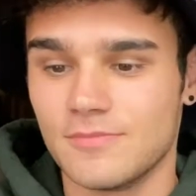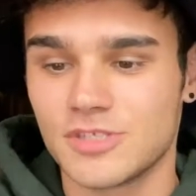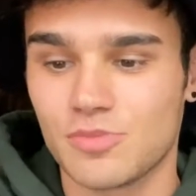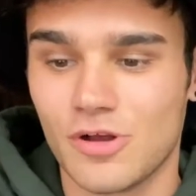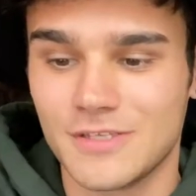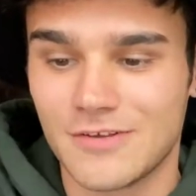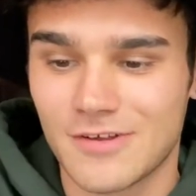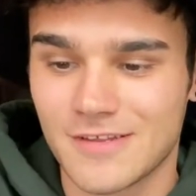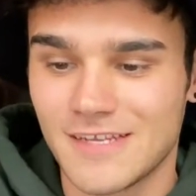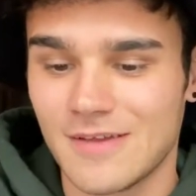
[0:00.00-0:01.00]
sprawled out
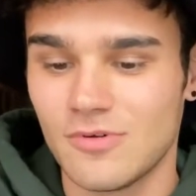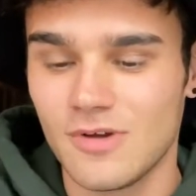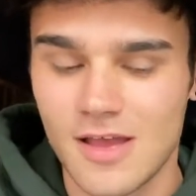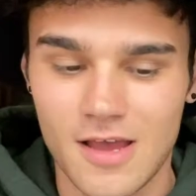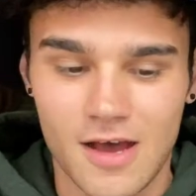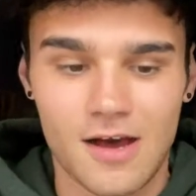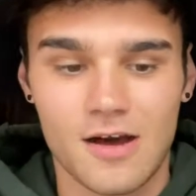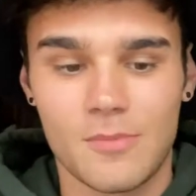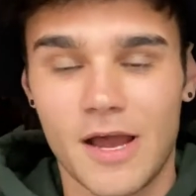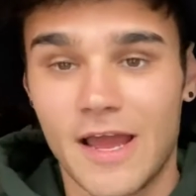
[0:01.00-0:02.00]
on the table,
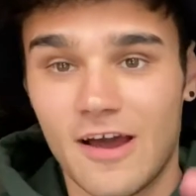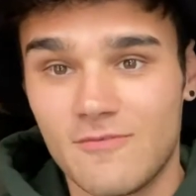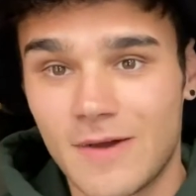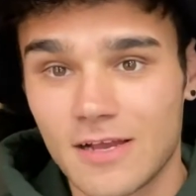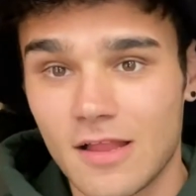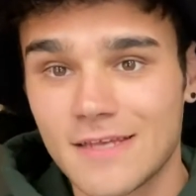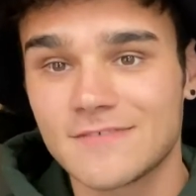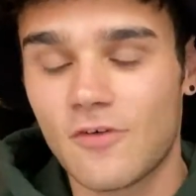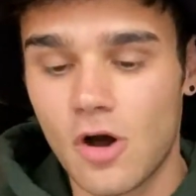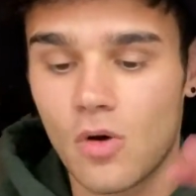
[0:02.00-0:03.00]
I have my glass
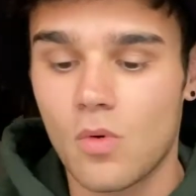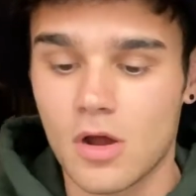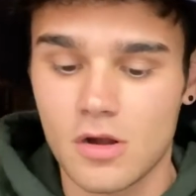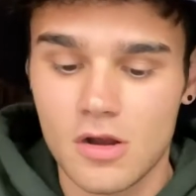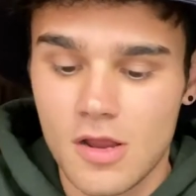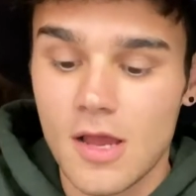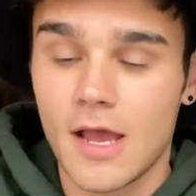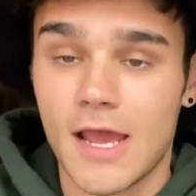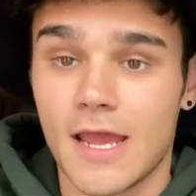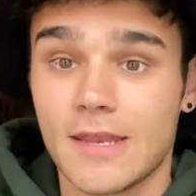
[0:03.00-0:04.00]
of hot water
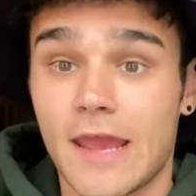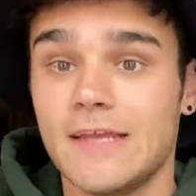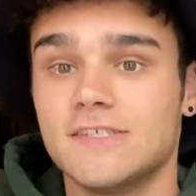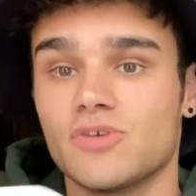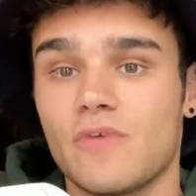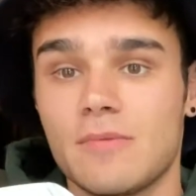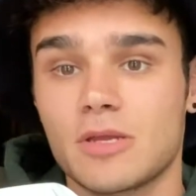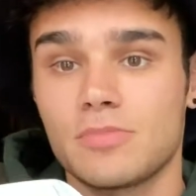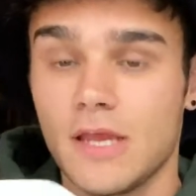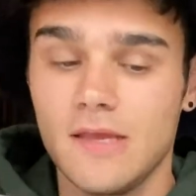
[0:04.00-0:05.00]
and a
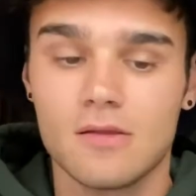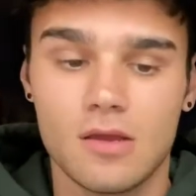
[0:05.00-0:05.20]
ceramic plate.